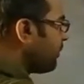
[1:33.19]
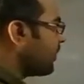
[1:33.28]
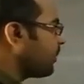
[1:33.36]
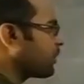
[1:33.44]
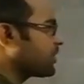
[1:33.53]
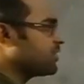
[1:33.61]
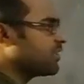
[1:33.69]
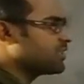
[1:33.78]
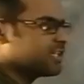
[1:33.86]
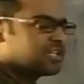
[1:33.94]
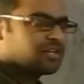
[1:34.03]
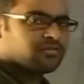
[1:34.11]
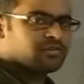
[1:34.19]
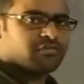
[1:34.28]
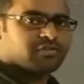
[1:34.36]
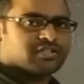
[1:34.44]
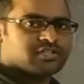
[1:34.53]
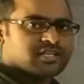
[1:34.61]
can we represent the center of
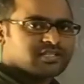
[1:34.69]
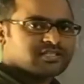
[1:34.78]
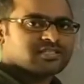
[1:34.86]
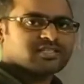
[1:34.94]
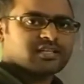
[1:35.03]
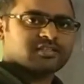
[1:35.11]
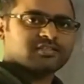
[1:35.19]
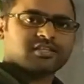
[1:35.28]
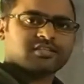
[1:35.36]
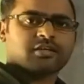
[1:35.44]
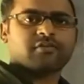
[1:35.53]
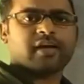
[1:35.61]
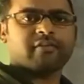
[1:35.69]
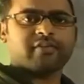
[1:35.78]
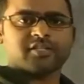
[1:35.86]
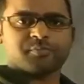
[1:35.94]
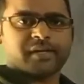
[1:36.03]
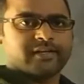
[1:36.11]
curvature? Just now I
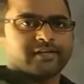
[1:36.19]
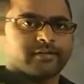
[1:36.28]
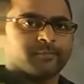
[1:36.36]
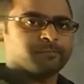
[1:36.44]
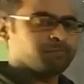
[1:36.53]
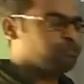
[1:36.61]
have explained,